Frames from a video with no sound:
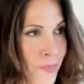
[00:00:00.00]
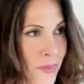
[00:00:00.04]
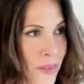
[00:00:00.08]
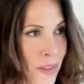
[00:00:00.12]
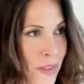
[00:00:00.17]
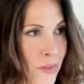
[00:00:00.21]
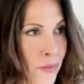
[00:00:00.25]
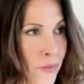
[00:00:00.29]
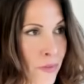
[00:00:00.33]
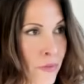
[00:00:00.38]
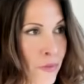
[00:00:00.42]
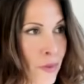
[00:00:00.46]

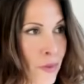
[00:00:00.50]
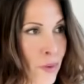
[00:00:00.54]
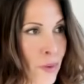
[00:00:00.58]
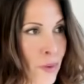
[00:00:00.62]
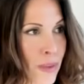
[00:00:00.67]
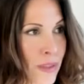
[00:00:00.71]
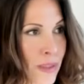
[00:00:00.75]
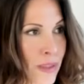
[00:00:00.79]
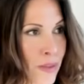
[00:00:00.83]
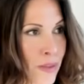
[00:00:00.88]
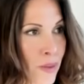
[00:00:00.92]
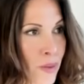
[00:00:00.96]
in
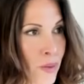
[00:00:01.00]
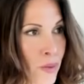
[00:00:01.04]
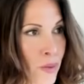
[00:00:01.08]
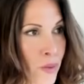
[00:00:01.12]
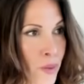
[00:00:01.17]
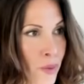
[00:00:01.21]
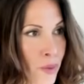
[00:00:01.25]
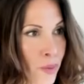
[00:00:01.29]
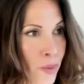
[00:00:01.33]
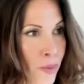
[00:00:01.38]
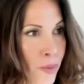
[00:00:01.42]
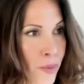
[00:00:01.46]
full in the
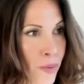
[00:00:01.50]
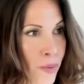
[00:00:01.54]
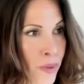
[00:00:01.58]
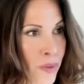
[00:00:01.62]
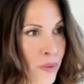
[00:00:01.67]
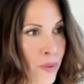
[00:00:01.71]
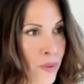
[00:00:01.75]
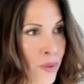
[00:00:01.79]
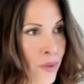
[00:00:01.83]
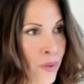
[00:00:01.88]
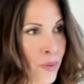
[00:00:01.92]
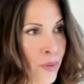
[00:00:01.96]
truth
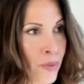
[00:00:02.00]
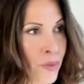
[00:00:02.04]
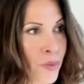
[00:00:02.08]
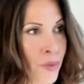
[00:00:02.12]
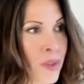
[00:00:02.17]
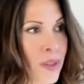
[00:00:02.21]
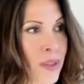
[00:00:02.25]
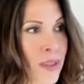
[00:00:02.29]
and know